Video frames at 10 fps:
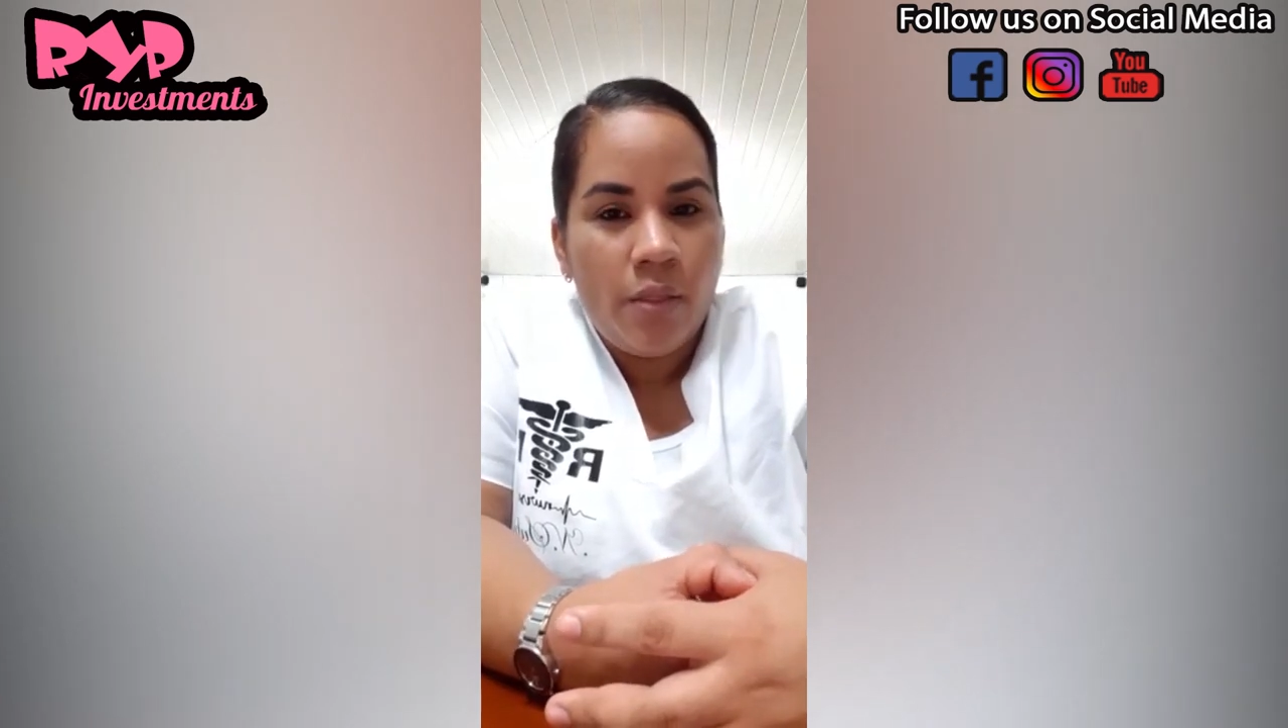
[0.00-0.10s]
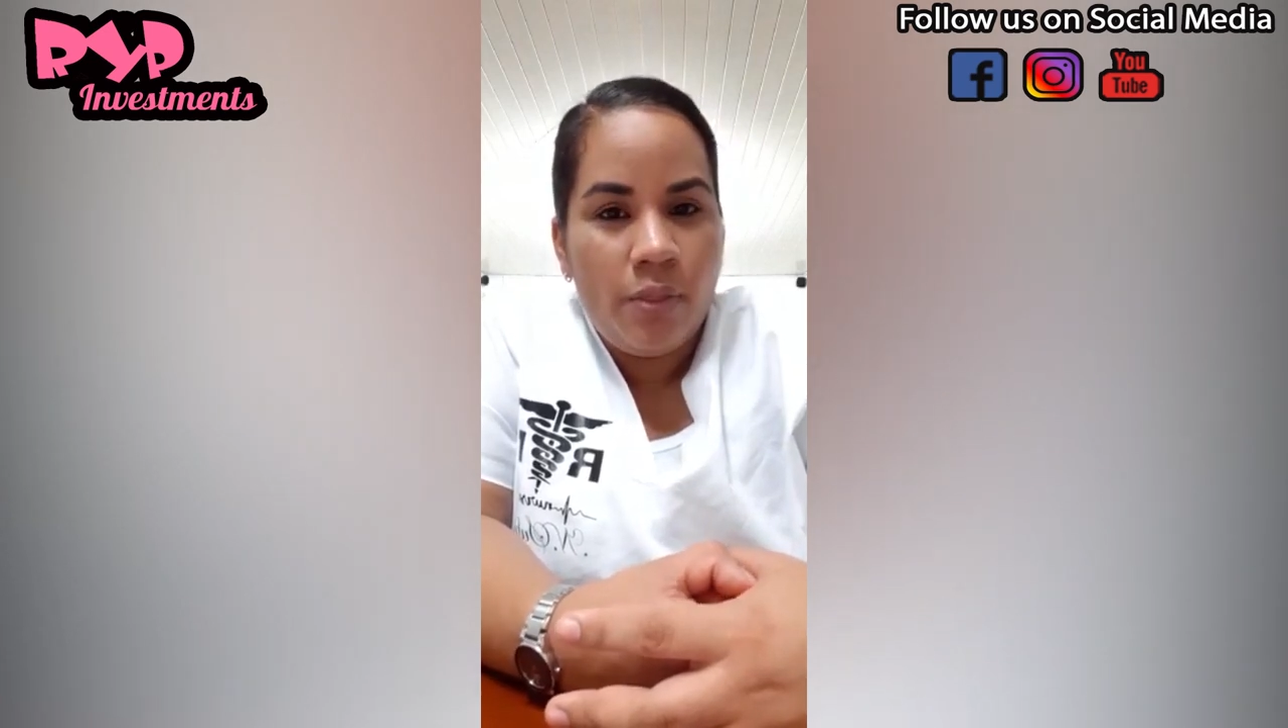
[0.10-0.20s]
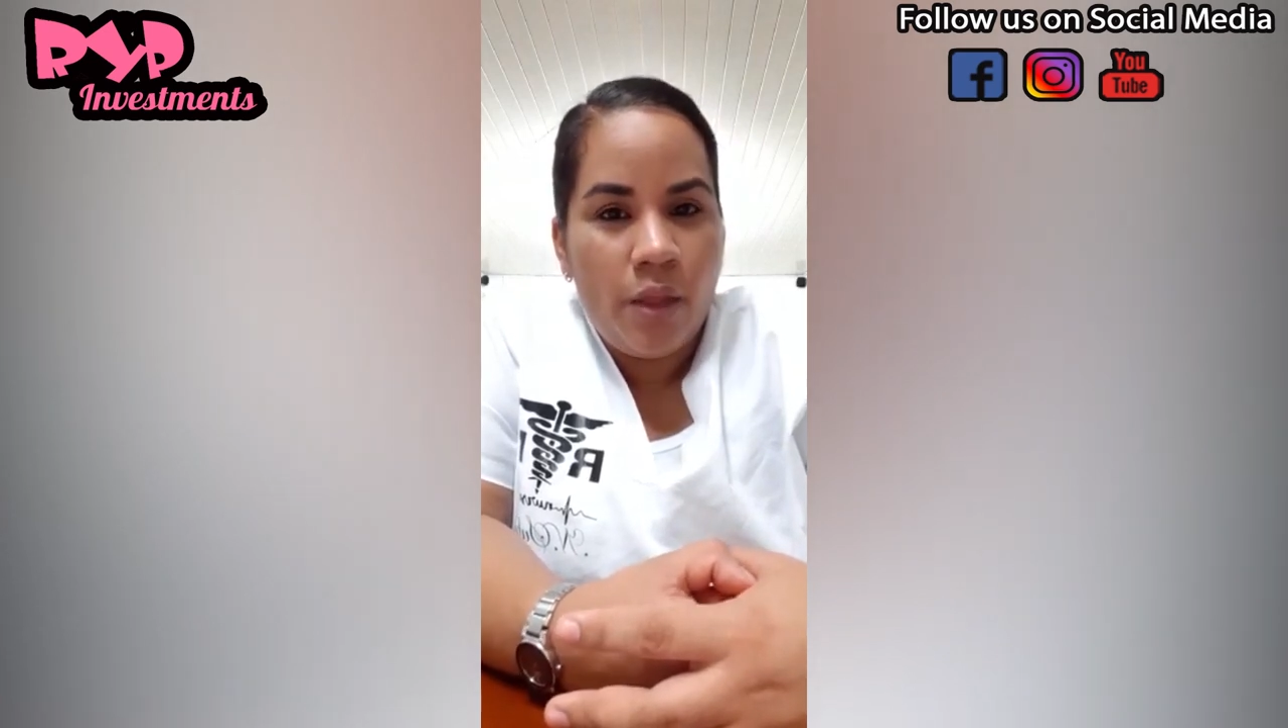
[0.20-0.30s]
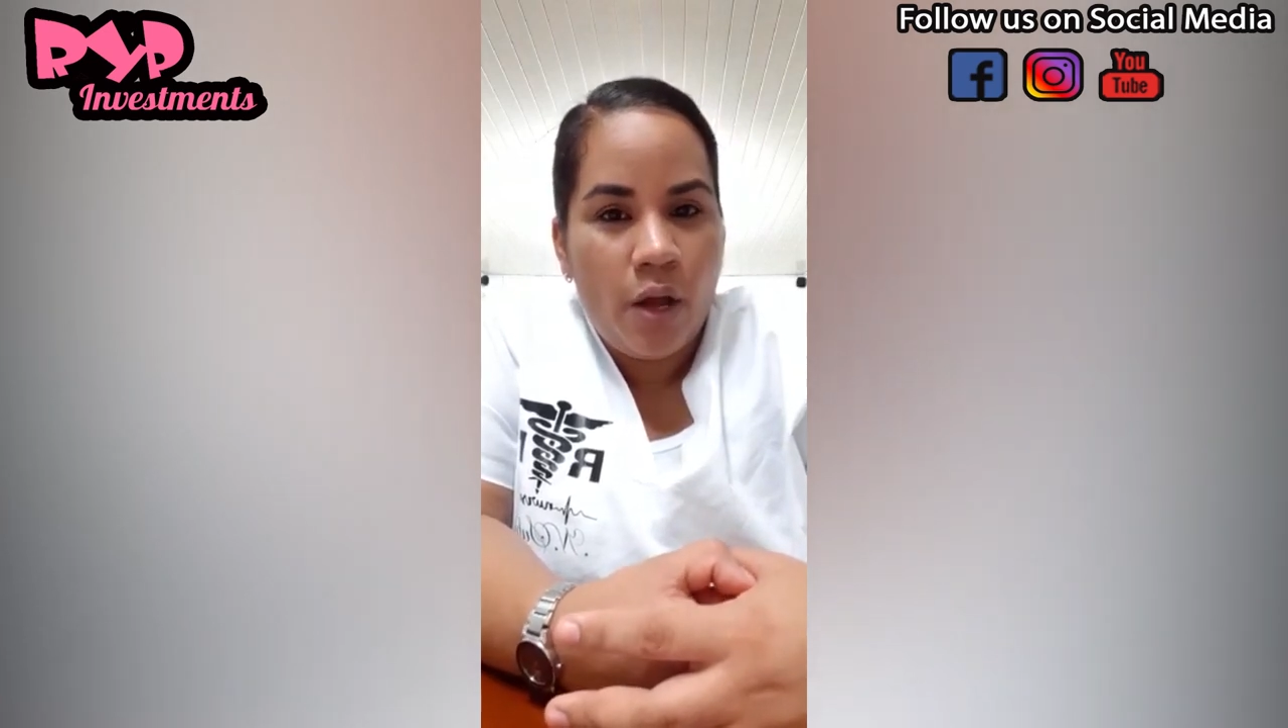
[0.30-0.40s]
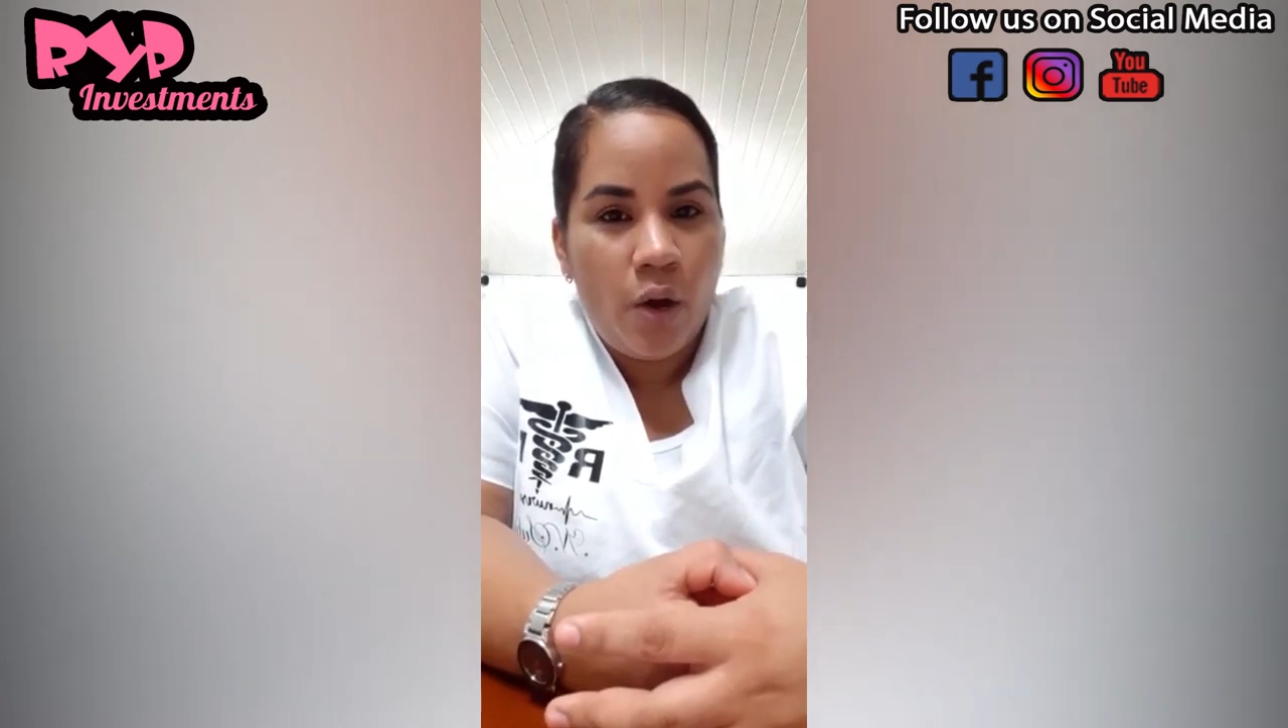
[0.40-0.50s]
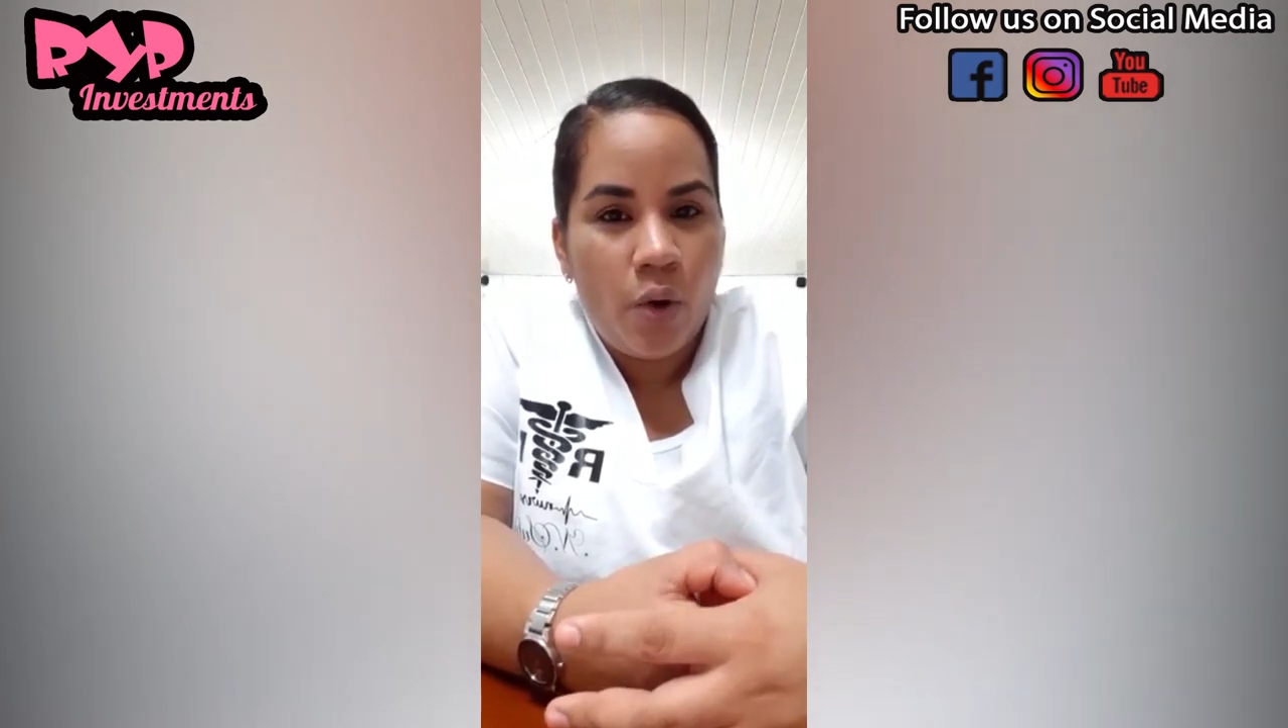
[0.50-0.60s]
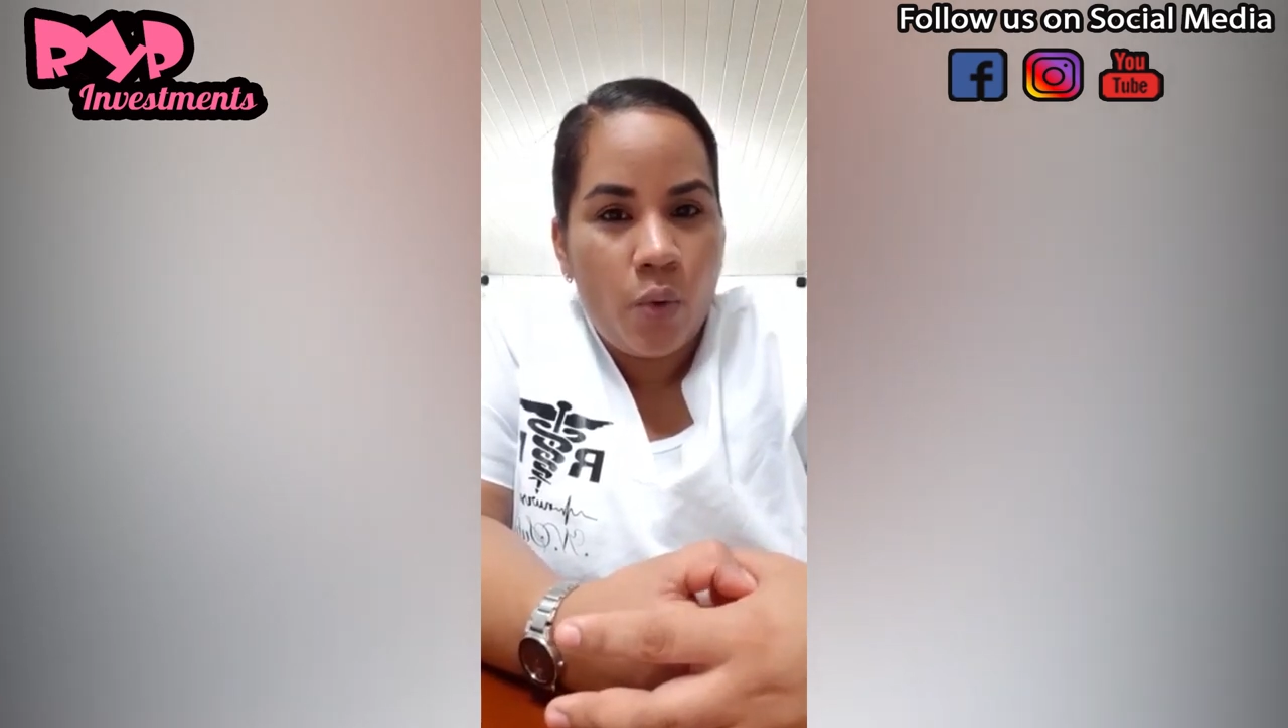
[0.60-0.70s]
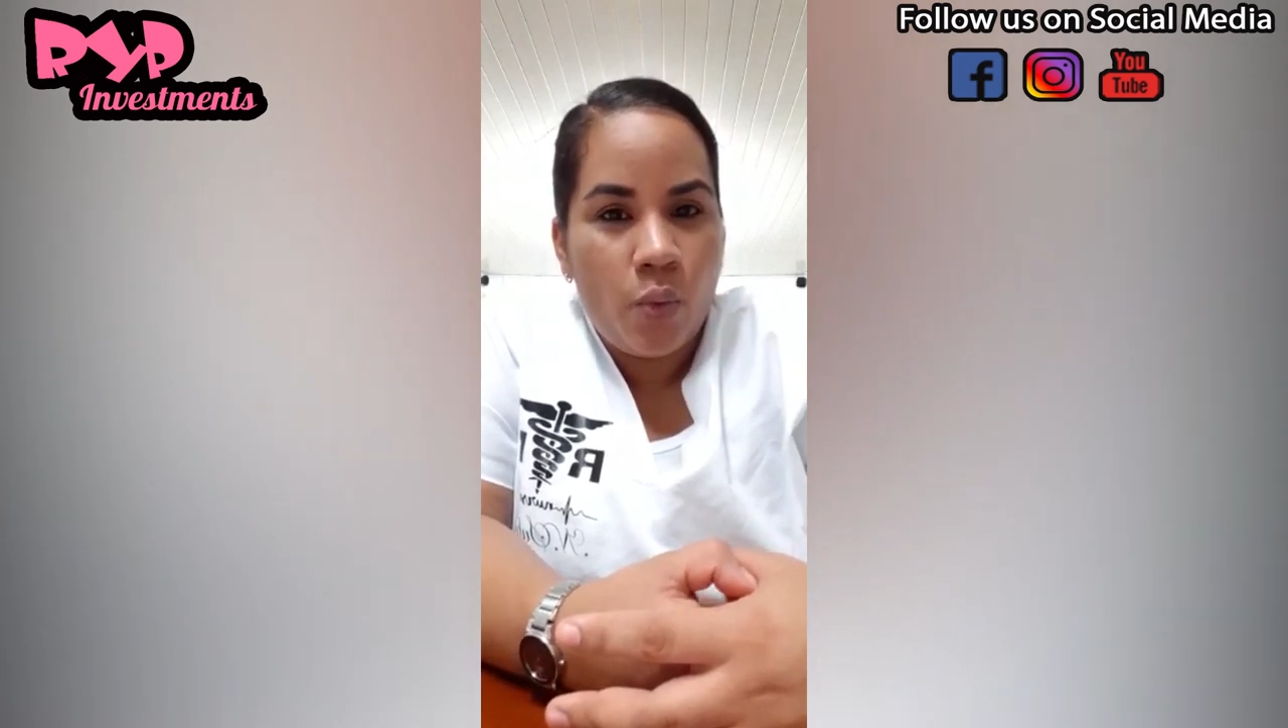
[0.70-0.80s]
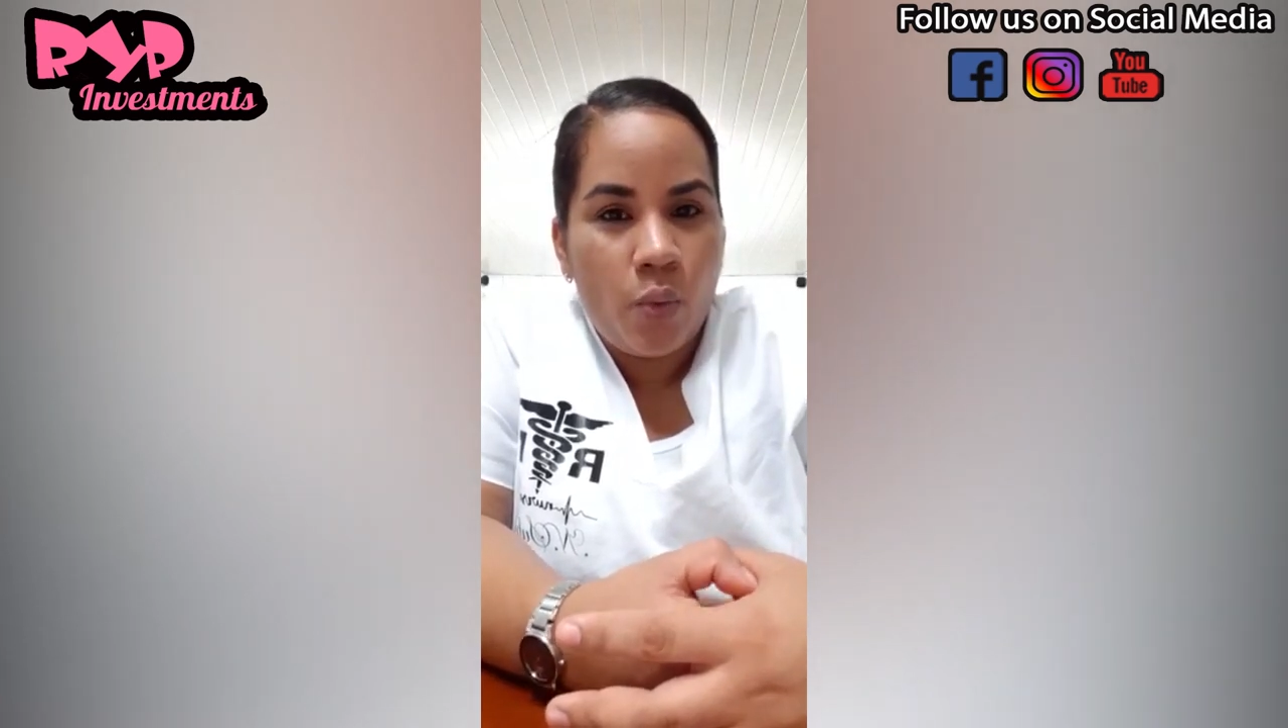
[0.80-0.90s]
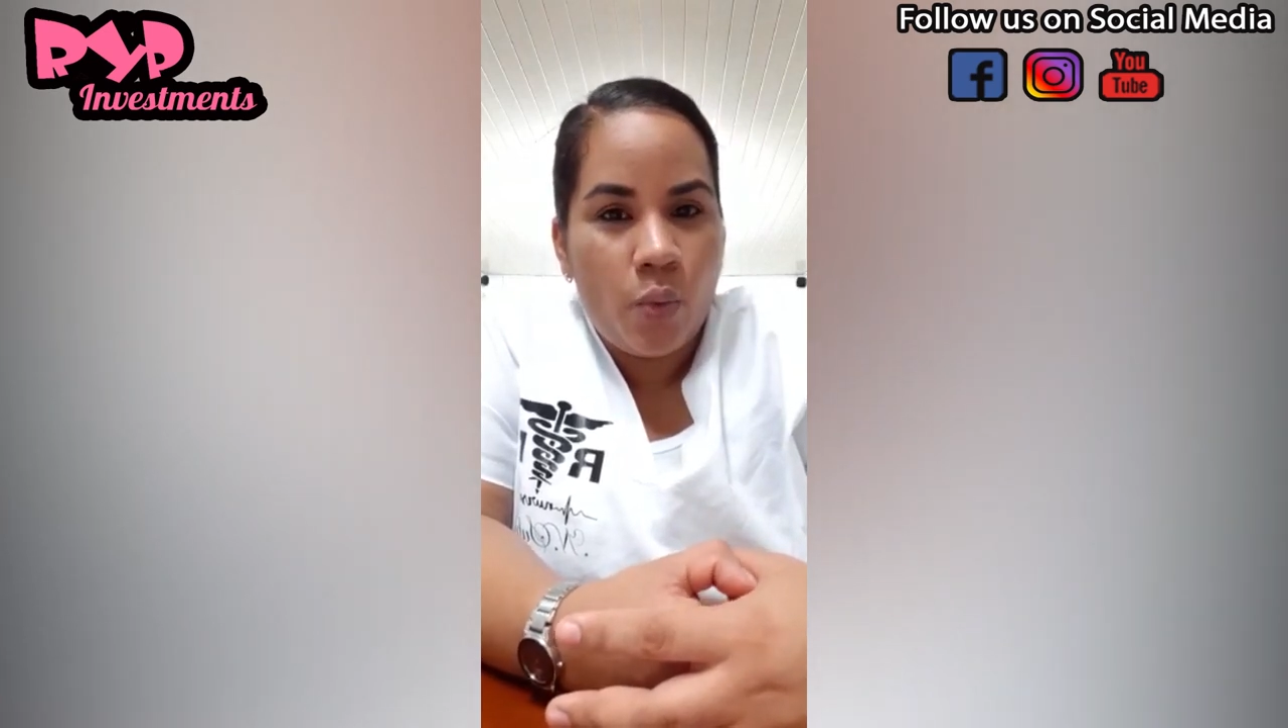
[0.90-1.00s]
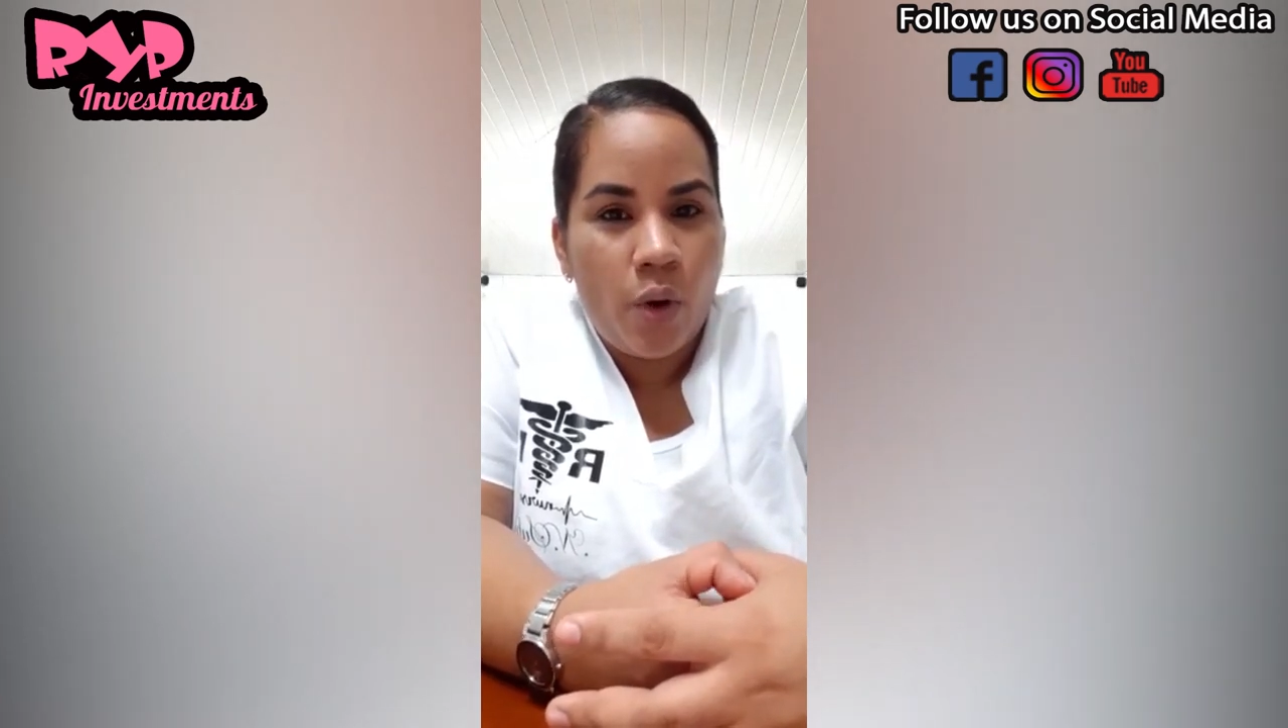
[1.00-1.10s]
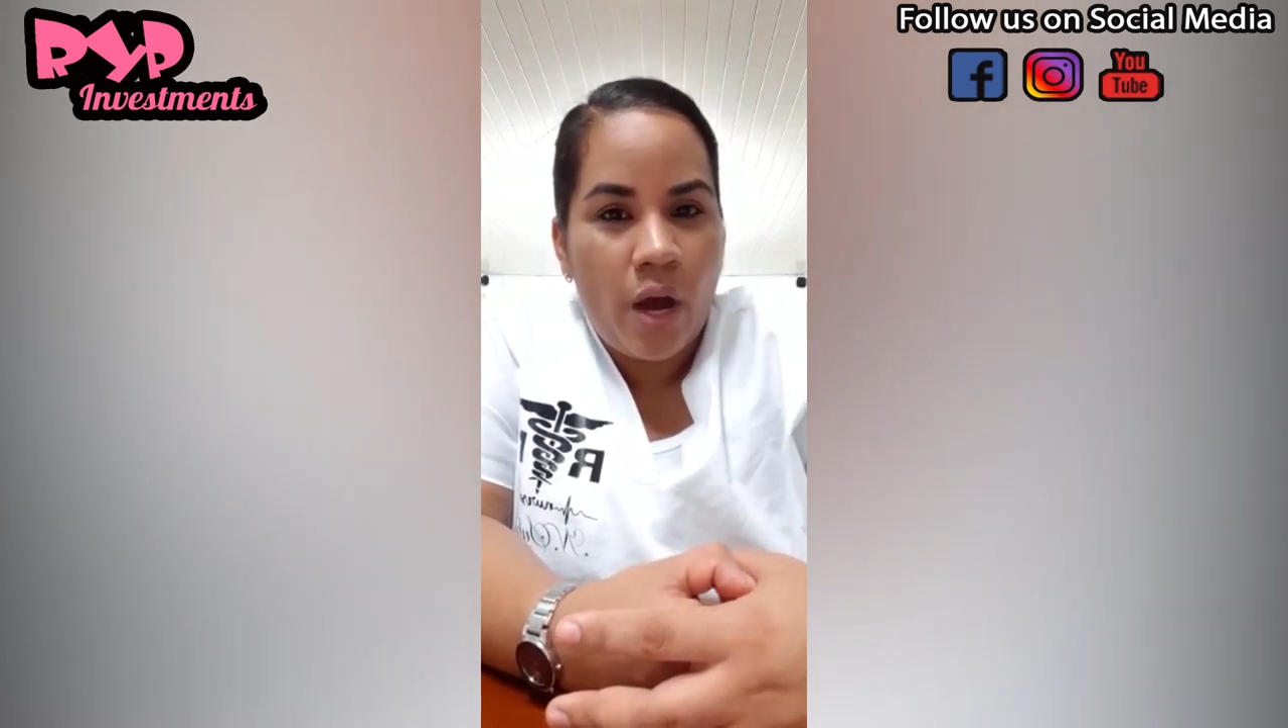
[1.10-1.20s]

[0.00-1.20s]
Now,